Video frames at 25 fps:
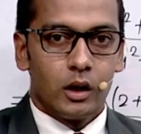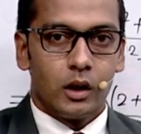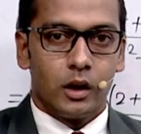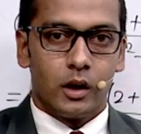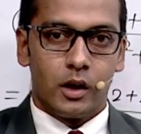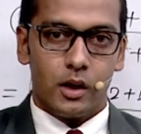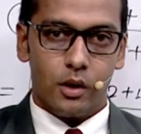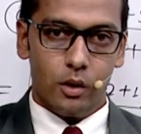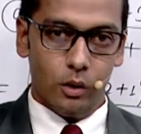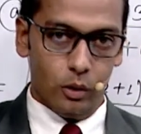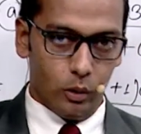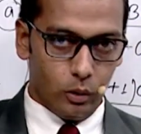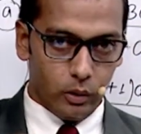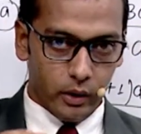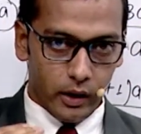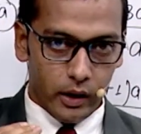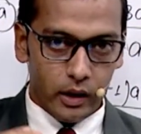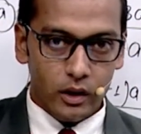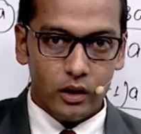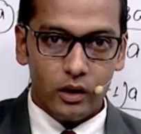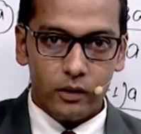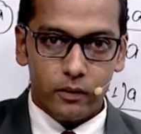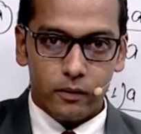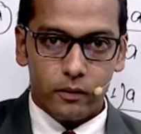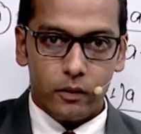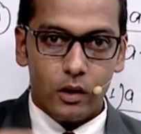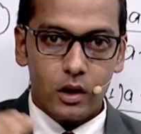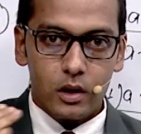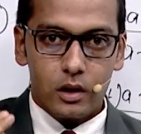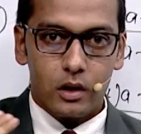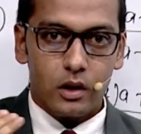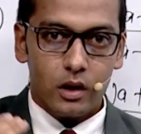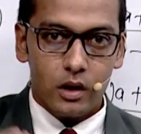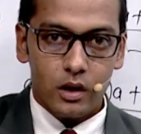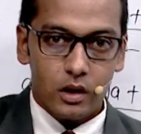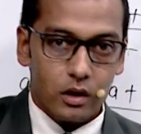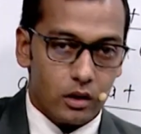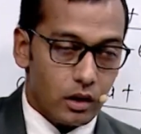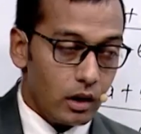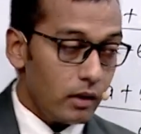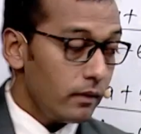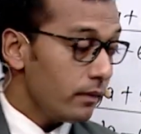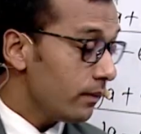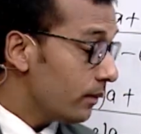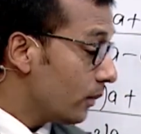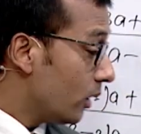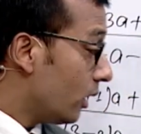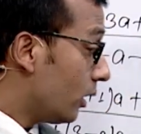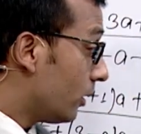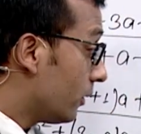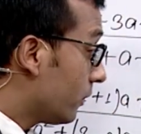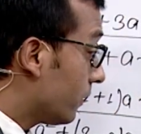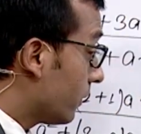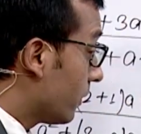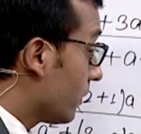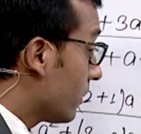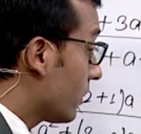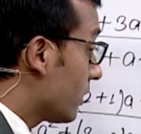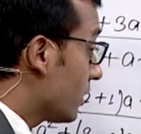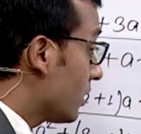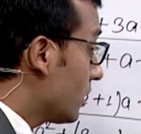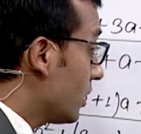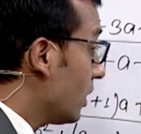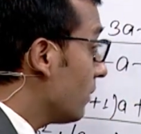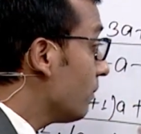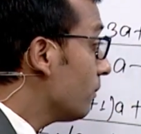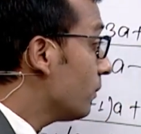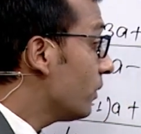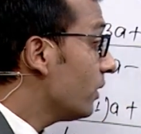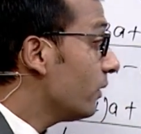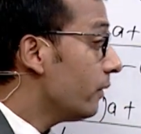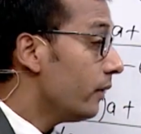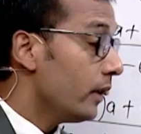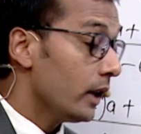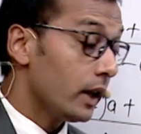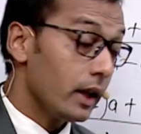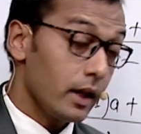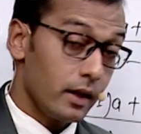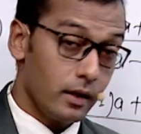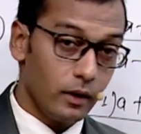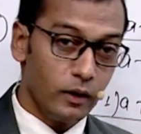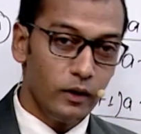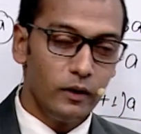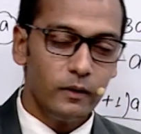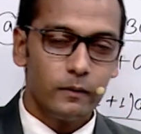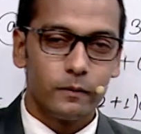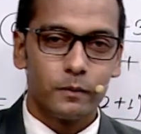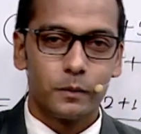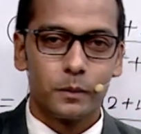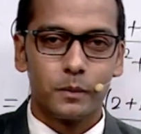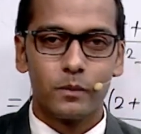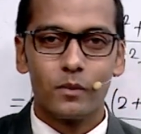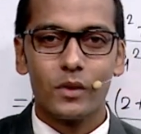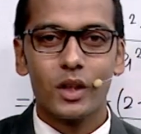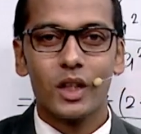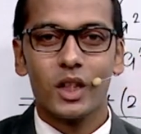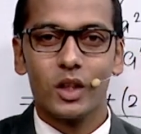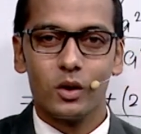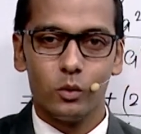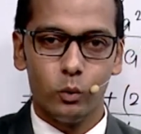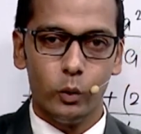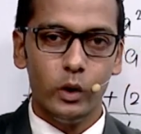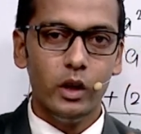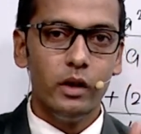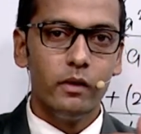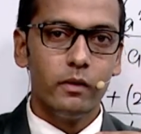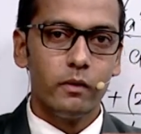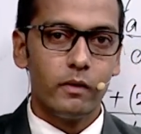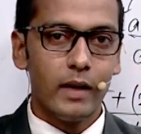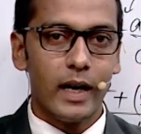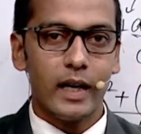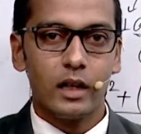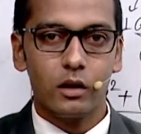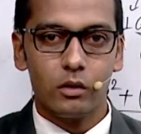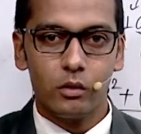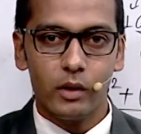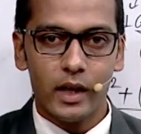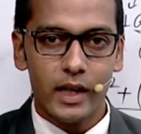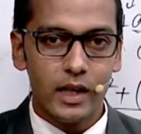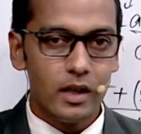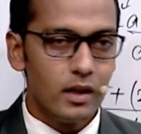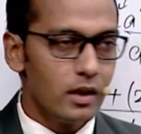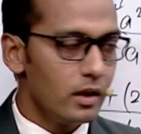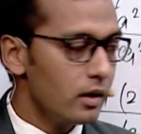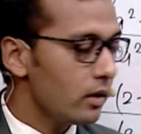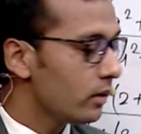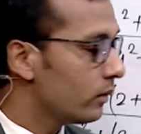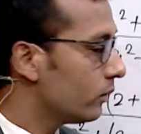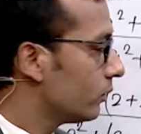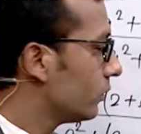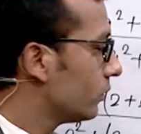So in the first step of simplification, we factorize